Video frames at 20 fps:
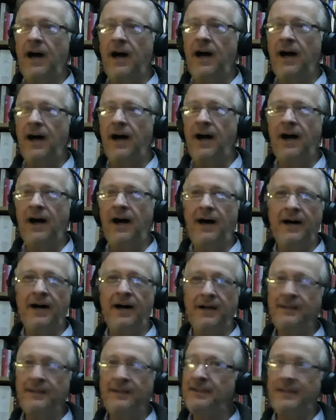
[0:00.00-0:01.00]

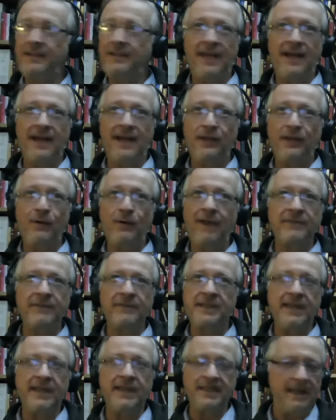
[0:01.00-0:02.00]
Uh, yeah, you haven't
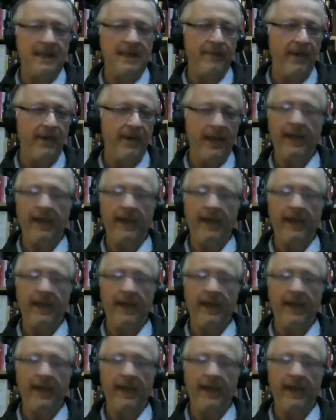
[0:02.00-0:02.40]
seen his Hamlet,